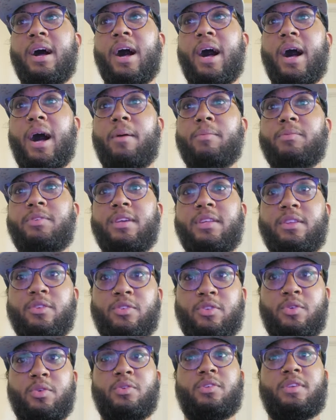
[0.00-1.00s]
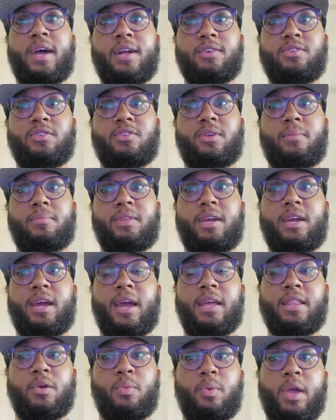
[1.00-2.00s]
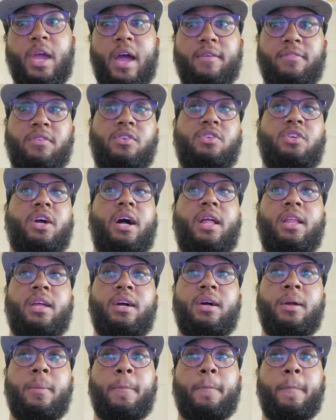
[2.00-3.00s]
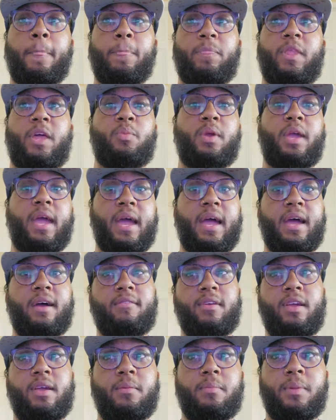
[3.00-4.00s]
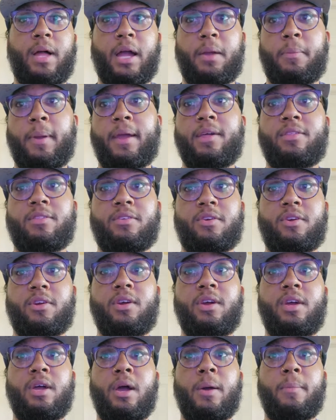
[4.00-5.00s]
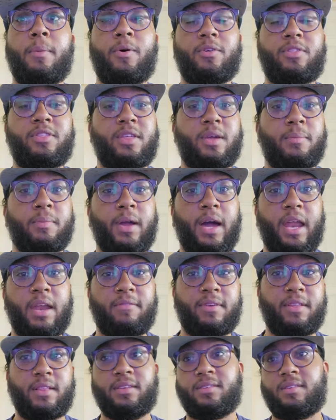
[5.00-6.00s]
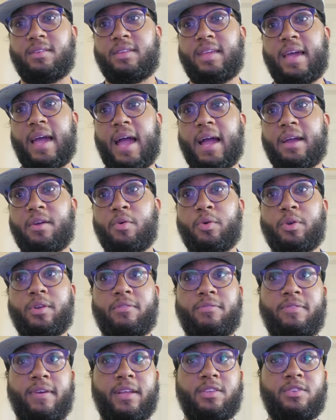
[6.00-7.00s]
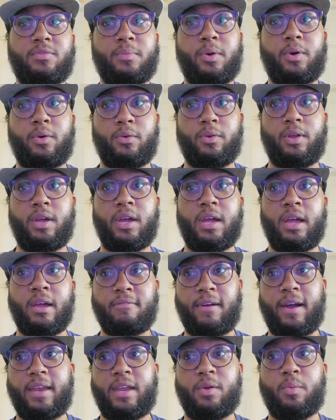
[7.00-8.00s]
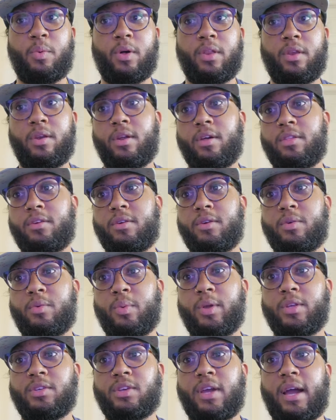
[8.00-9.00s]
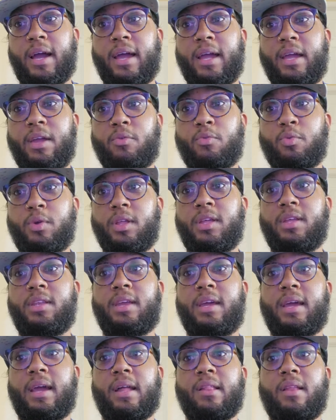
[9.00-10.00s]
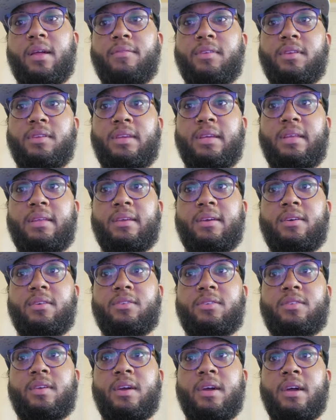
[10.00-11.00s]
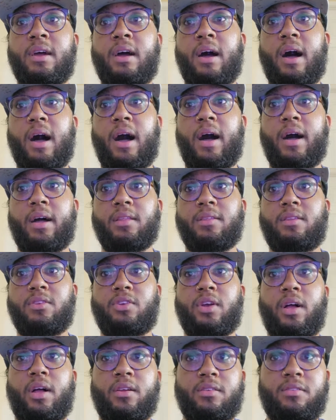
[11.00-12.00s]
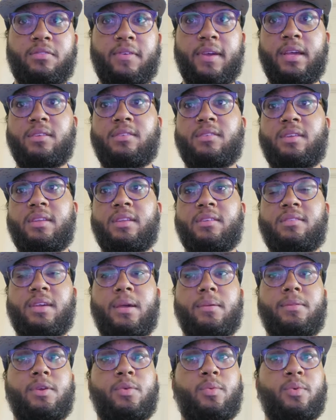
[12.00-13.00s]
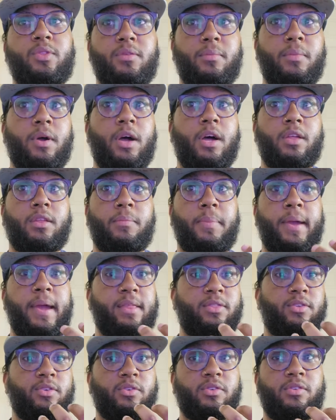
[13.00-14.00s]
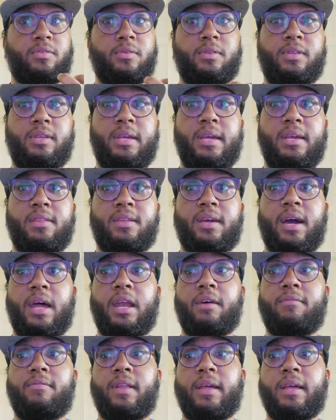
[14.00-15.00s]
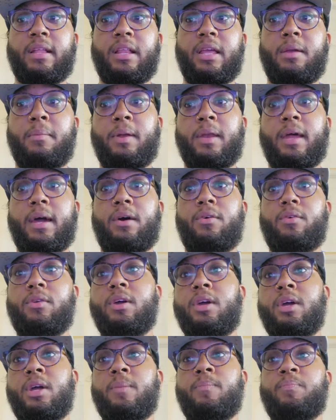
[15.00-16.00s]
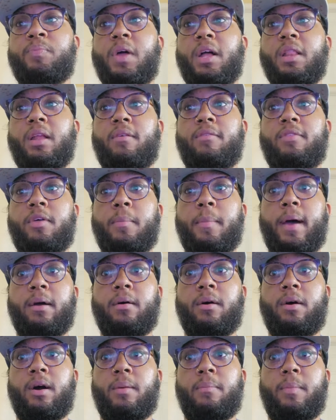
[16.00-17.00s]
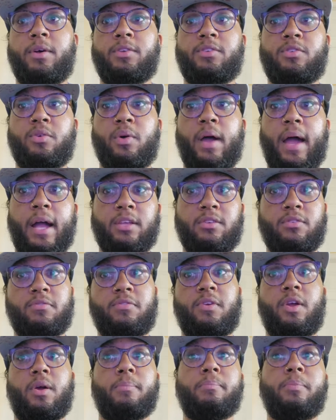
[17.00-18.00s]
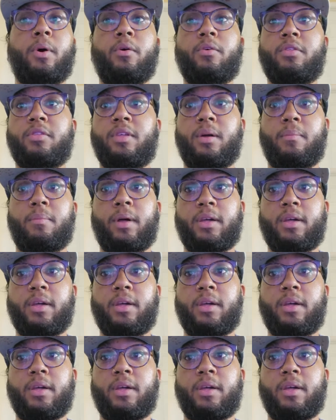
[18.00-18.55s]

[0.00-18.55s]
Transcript: Um, seeing those two statues up there. And then we have T'Challa and we have a Black Panther, both of them kind of in this attack or defense mode, fighting one another, which I really dig. I love the details on T'Challa's face, and the same thing with uh, the Panther's teeth kind of like gleaming out. I love the uh, muscle atrophy on both of them.